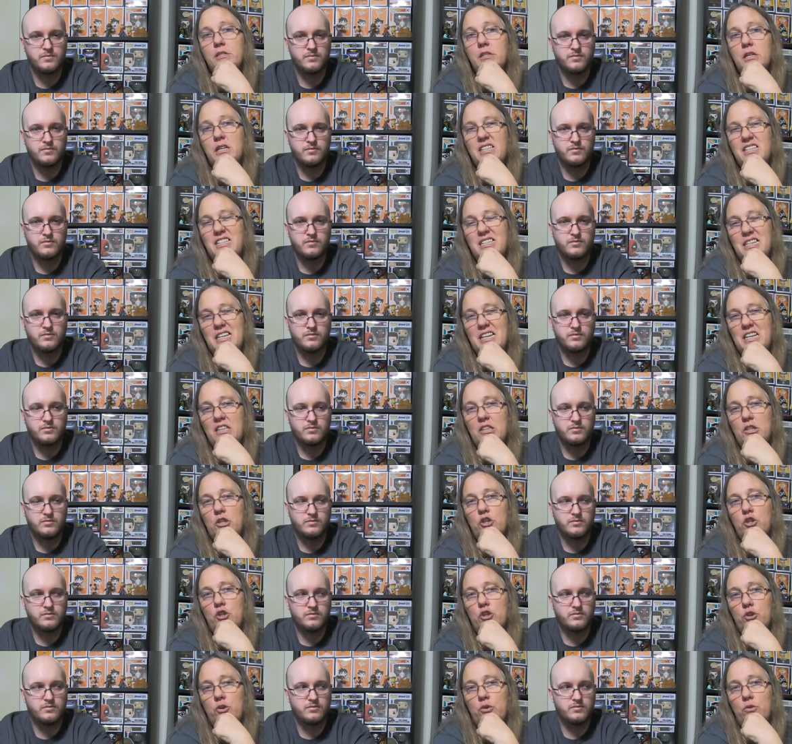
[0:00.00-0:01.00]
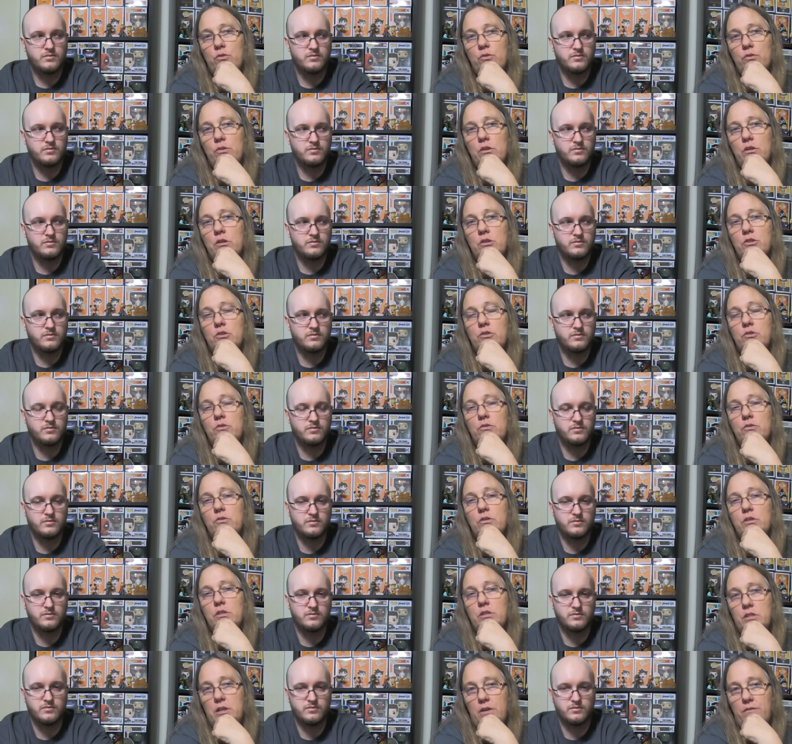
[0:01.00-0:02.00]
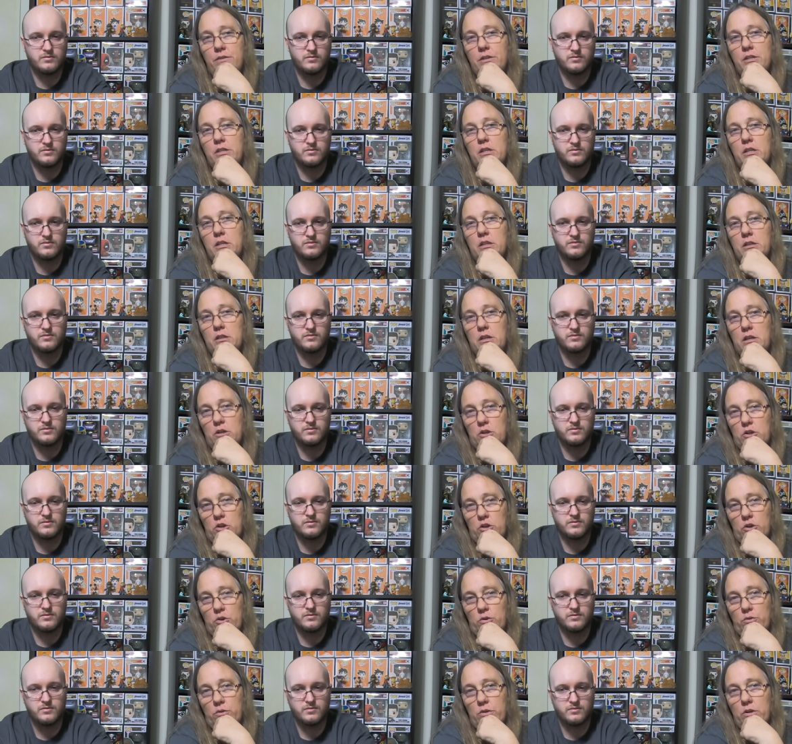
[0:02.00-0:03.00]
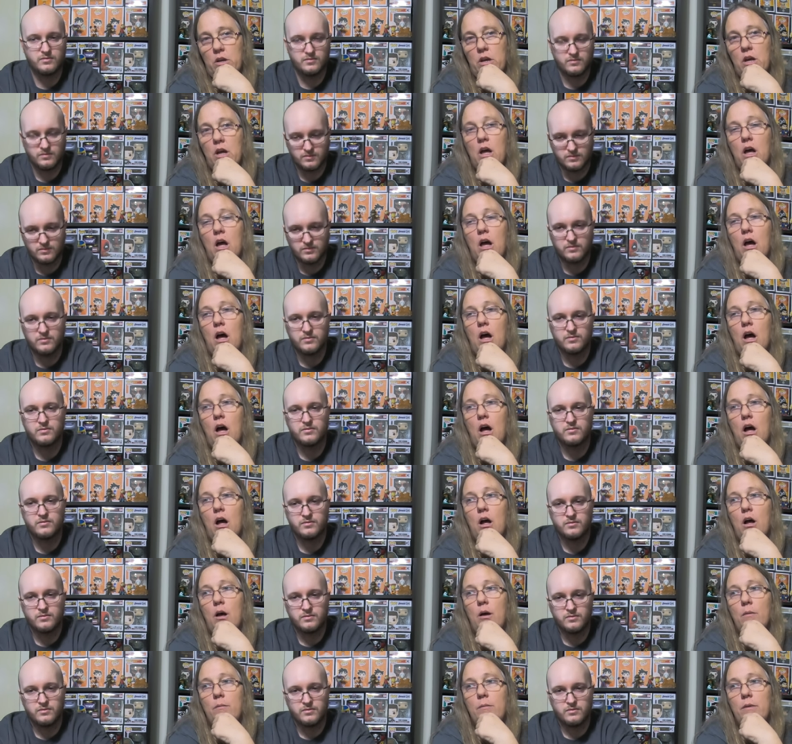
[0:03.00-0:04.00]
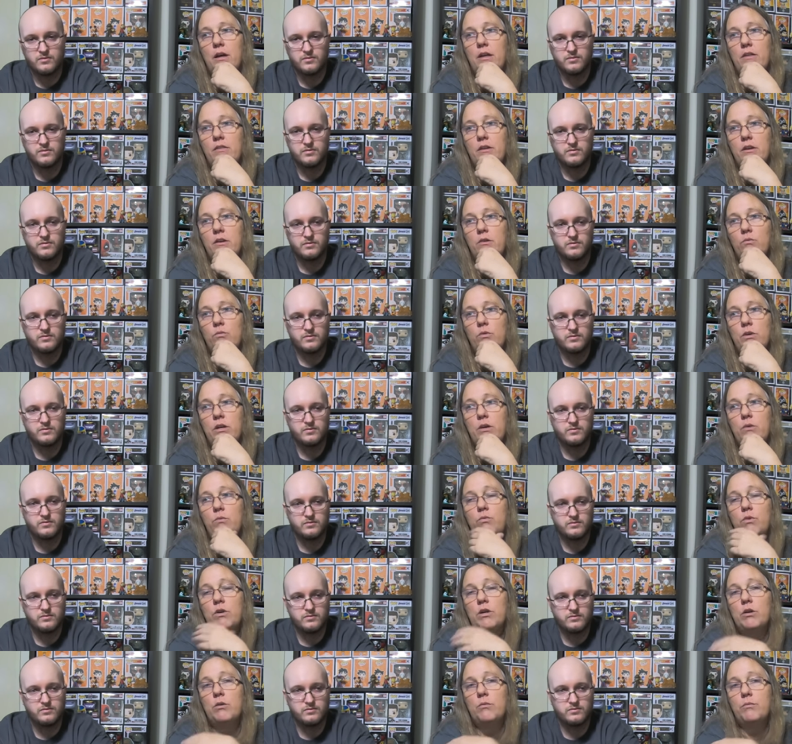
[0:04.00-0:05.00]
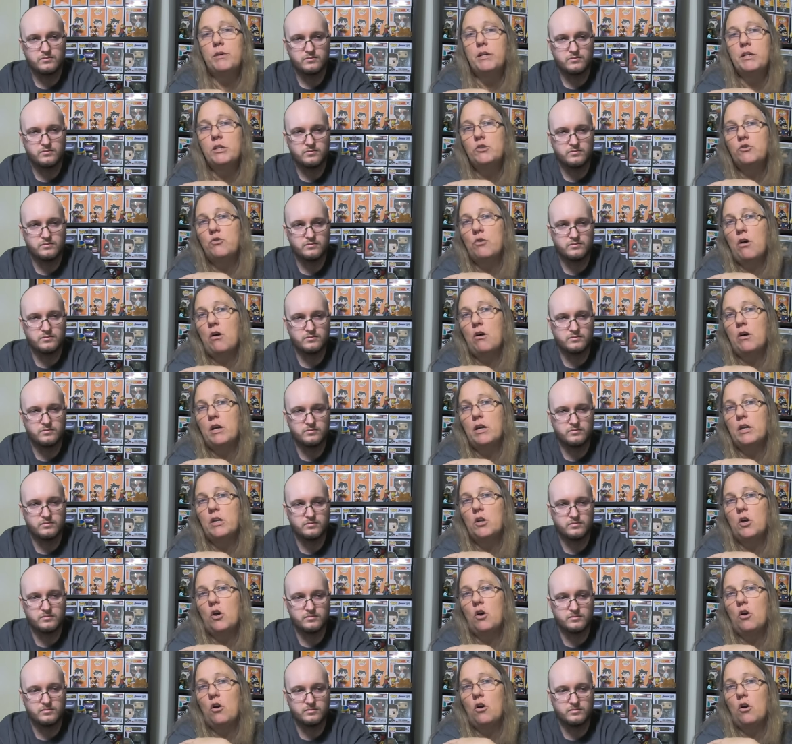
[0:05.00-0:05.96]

Speaker 1: the 16th noon to the 17th at noon. Um, and then we will be drawing